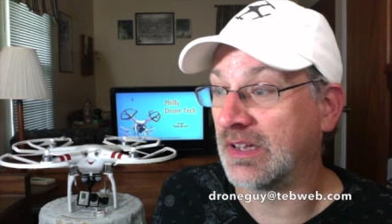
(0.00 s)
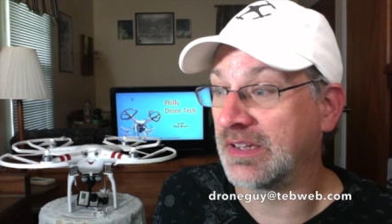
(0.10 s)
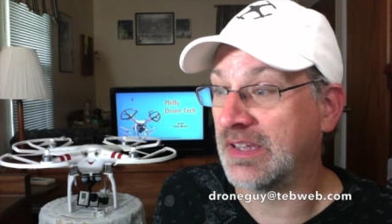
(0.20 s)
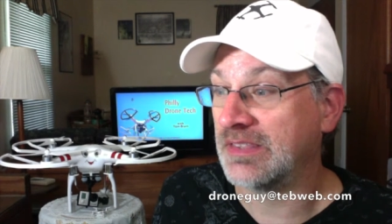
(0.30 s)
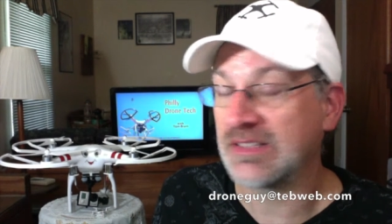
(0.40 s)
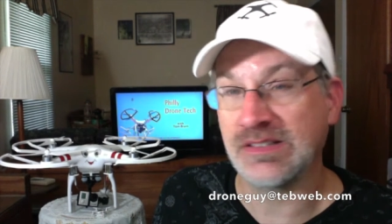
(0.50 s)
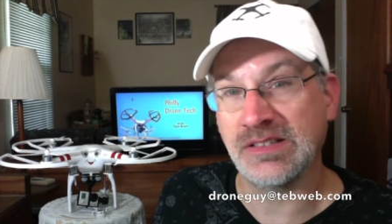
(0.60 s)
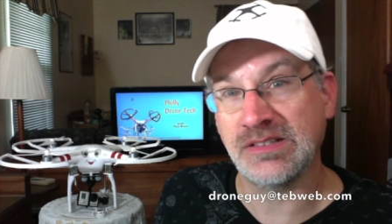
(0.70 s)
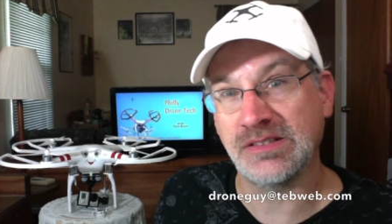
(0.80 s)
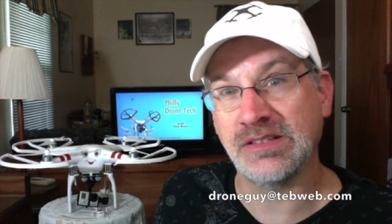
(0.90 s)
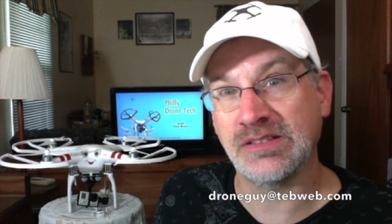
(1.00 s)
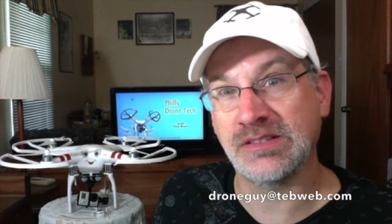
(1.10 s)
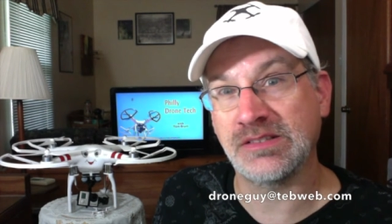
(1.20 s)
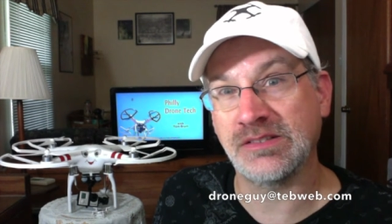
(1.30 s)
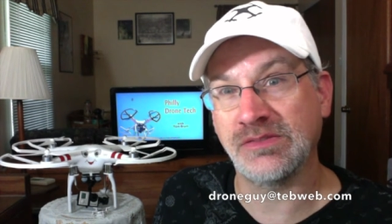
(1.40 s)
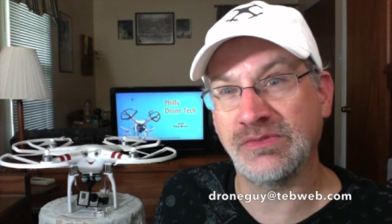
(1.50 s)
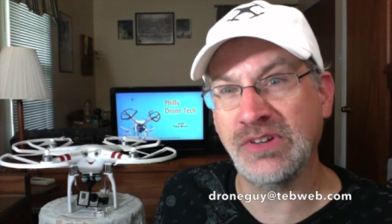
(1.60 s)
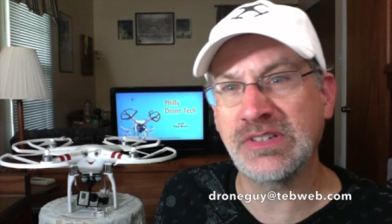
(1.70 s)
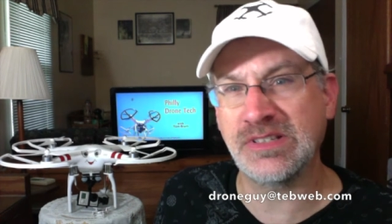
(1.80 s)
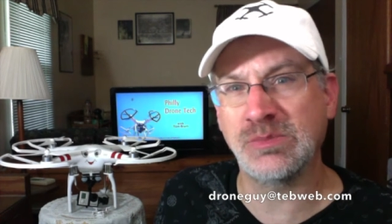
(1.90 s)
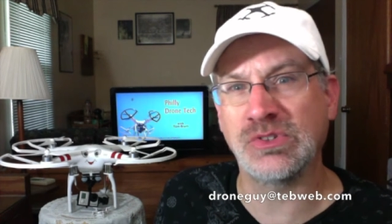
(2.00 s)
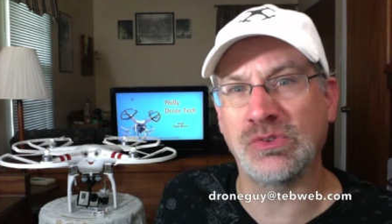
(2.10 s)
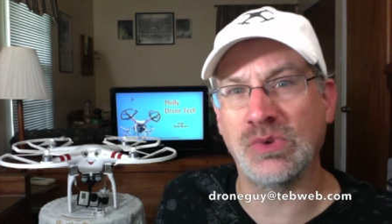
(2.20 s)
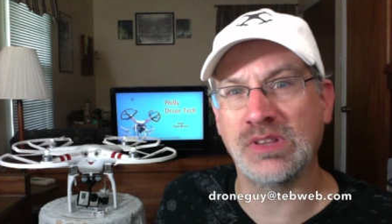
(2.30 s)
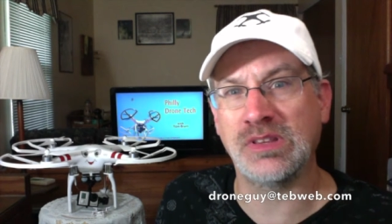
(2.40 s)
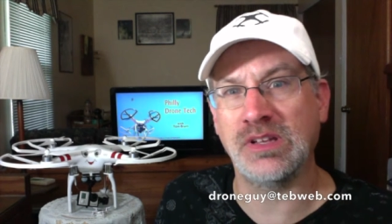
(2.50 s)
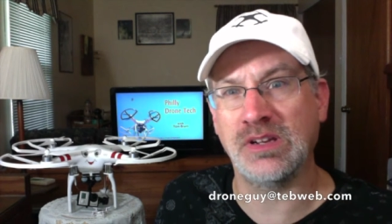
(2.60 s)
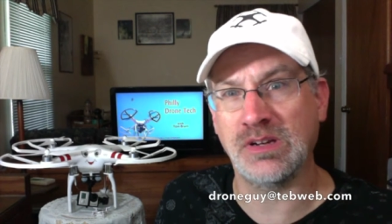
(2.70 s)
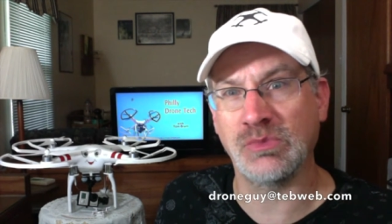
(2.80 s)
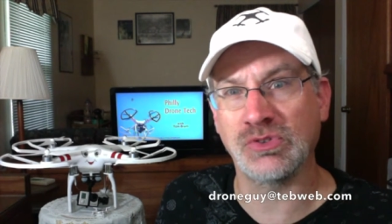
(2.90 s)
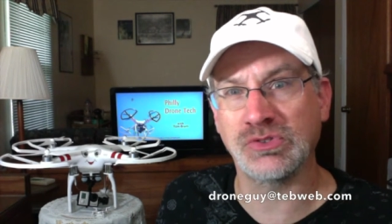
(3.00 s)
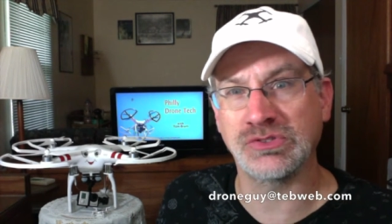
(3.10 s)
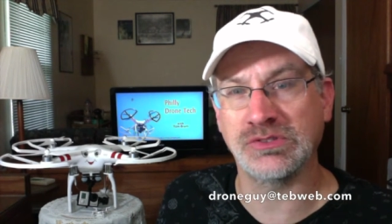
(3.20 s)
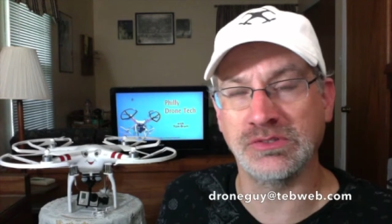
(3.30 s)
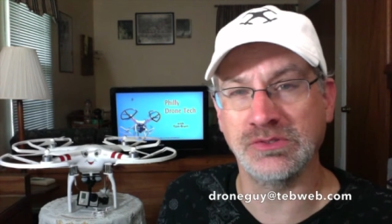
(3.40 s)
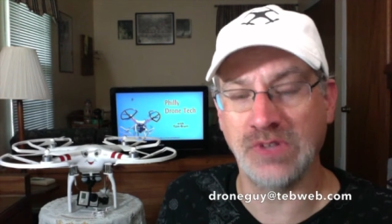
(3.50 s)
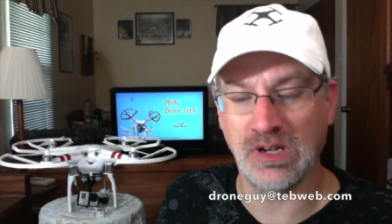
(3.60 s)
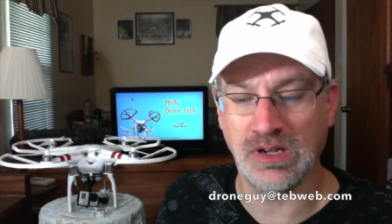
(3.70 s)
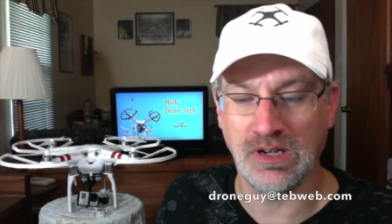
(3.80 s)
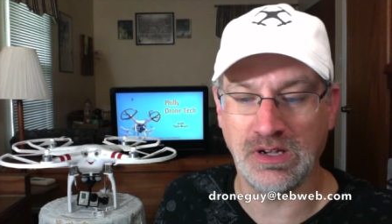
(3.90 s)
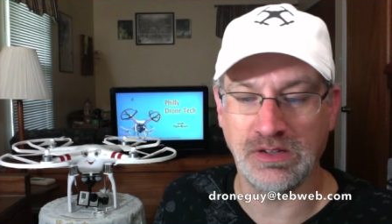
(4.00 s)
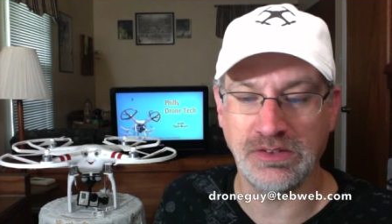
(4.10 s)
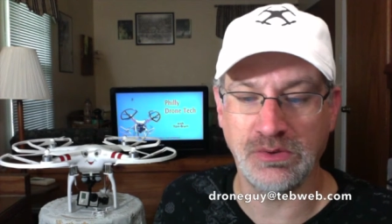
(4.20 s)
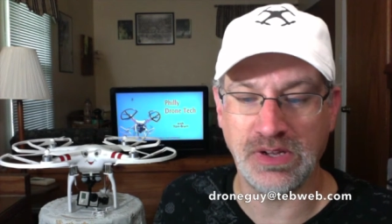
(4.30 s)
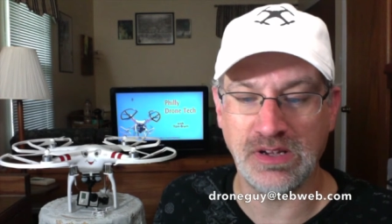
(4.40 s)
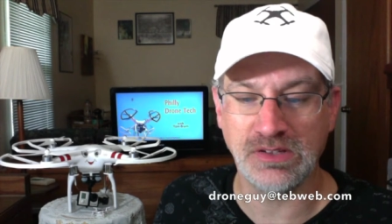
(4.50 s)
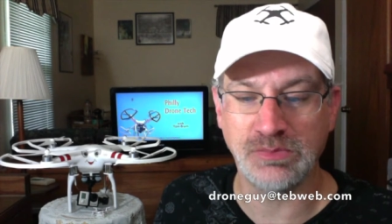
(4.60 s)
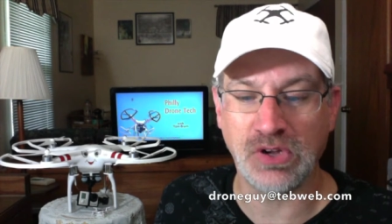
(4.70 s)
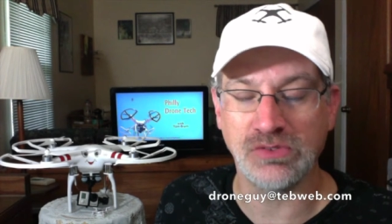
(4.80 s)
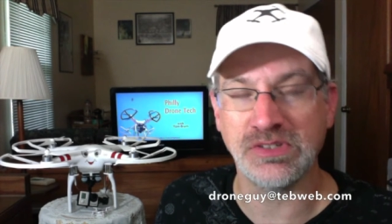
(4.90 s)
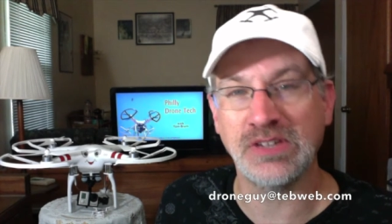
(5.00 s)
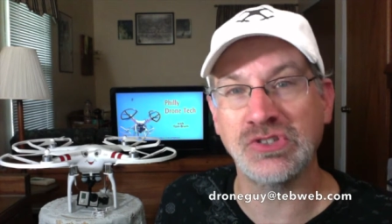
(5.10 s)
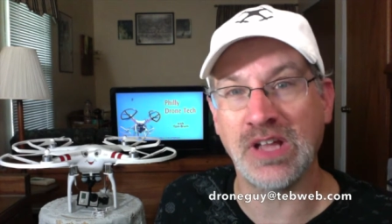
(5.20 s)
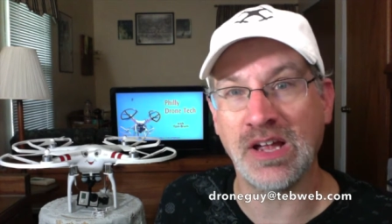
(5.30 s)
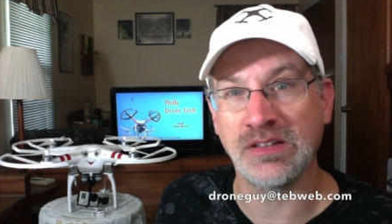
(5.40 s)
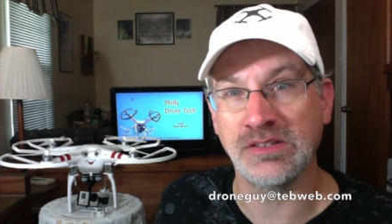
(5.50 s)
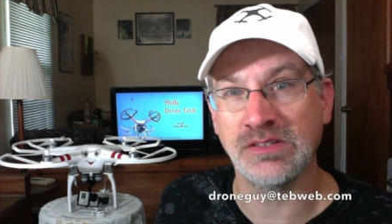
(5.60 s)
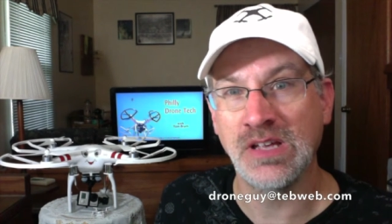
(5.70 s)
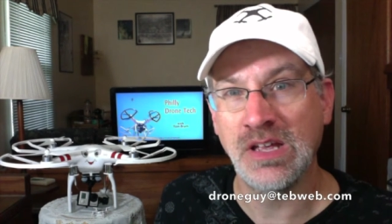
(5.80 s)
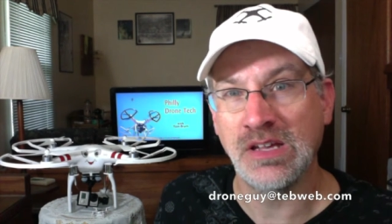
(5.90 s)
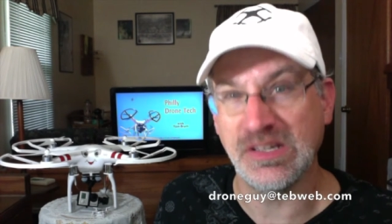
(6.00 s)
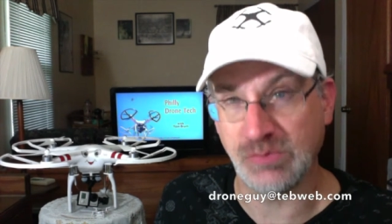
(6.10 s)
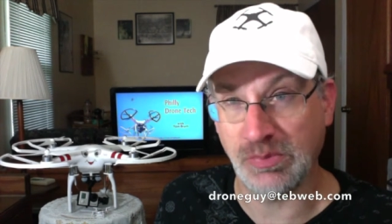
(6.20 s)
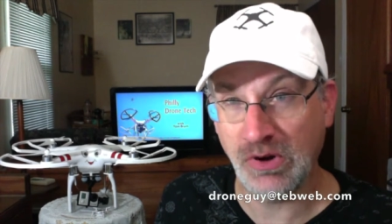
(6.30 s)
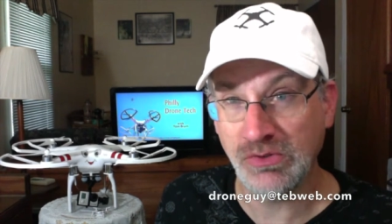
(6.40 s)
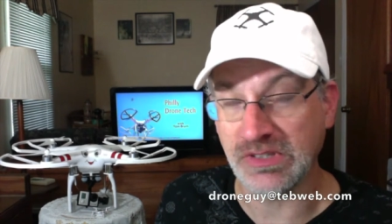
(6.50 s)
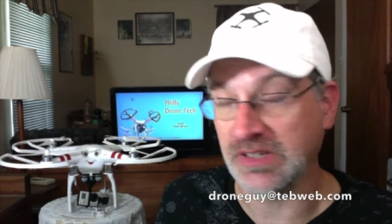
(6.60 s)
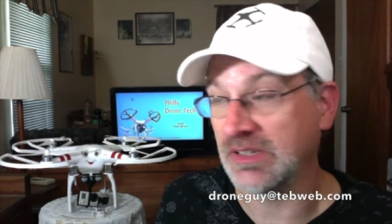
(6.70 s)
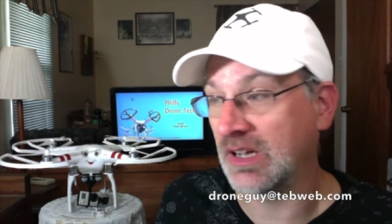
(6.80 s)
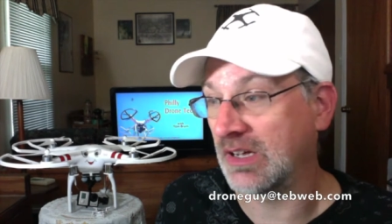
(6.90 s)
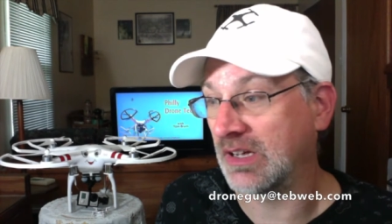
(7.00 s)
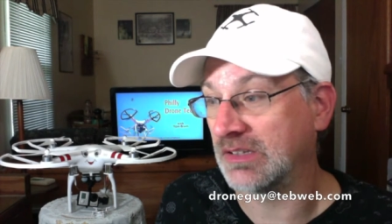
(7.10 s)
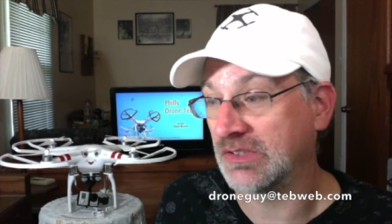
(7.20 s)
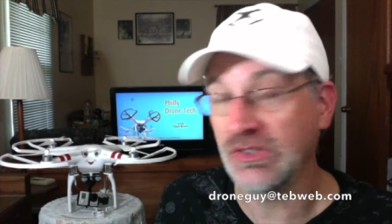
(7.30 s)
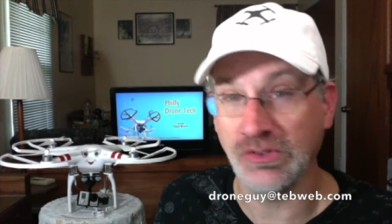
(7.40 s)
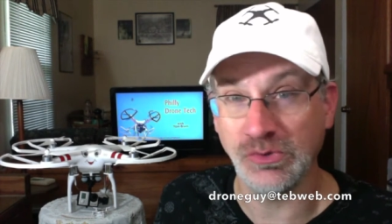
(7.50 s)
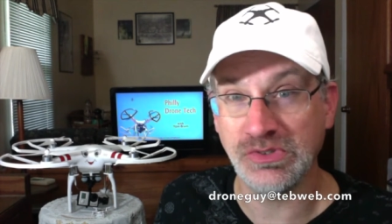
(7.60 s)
again, this is very similar to what the Commercial UAS Modernization Act is proposing to do.